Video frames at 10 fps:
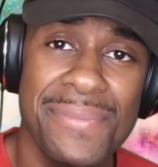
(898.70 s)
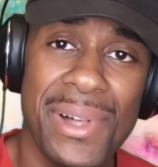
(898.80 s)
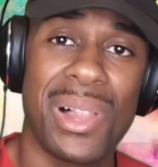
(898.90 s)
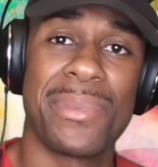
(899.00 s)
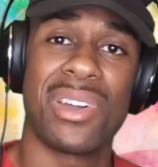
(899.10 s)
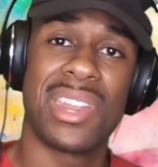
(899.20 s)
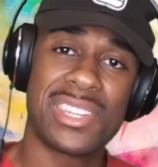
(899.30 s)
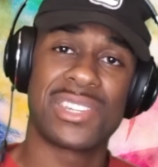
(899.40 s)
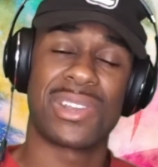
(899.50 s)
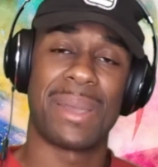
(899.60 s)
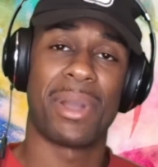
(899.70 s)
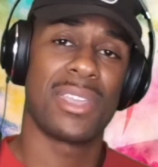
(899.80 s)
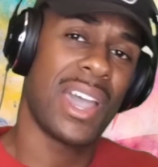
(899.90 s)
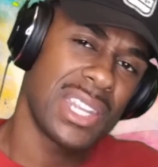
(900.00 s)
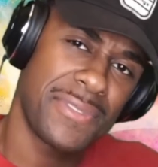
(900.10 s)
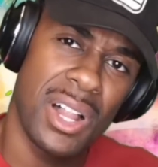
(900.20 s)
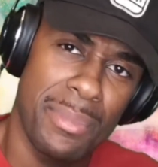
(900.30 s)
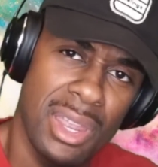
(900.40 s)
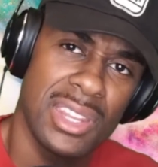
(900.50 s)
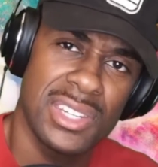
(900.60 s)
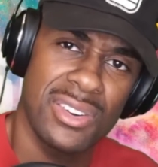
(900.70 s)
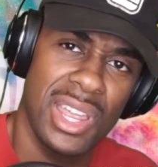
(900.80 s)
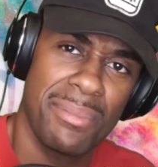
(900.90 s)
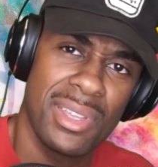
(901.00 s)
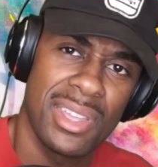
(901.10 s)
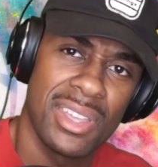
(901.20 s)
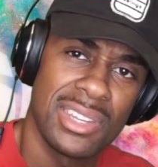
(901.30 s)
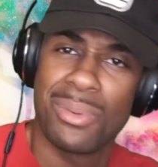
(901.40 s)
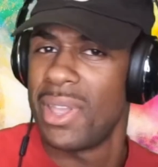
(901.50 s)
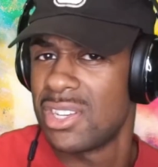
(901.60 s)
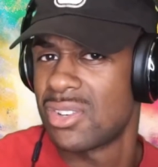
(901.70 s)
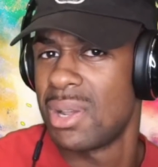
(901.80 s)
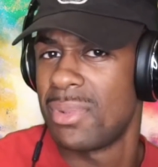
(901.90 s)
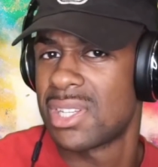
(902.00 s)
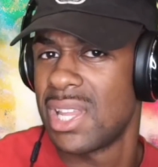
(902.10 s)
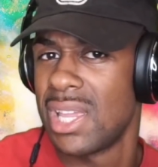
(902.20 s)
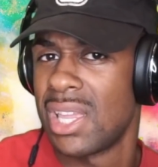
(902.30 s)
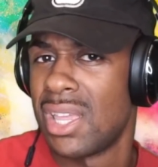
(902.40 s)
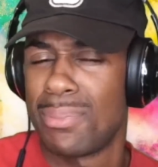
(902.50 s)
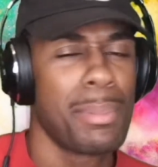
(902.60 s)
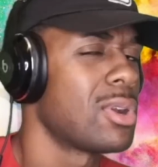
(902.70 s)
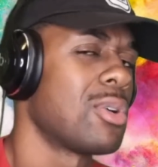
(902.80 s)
follow me on Instagram. Are you guys following me on Instagram? You know what my Instagram looks like? Probably don't